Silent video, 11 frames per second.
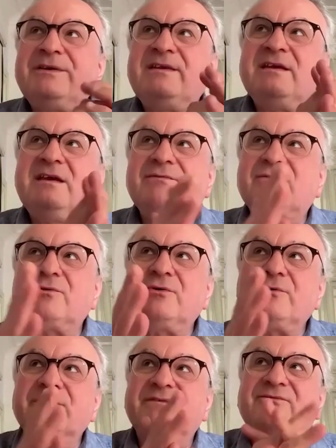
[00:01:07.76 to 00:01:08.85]
he gives to
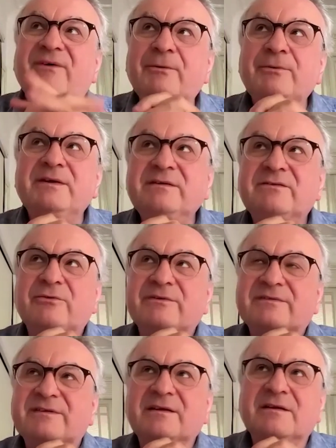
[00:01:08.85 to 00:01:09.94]
you, it's very
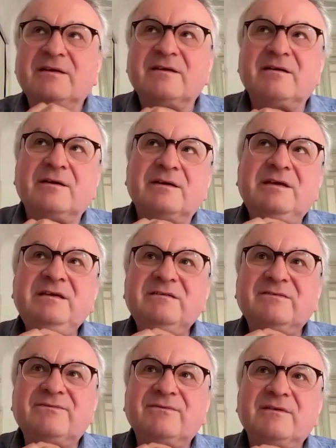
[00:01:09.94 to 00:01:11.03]
interesting.
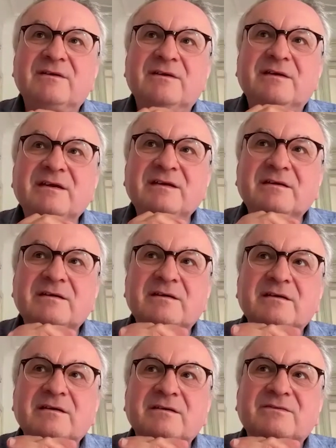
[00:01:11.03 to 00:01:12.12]
He's, he,
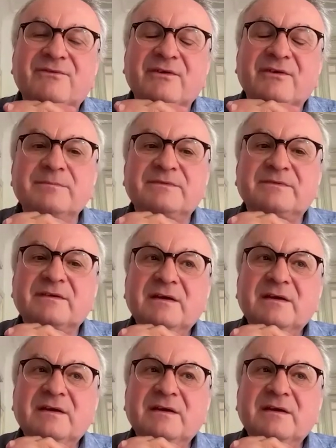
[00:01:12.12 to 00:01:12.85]
his films,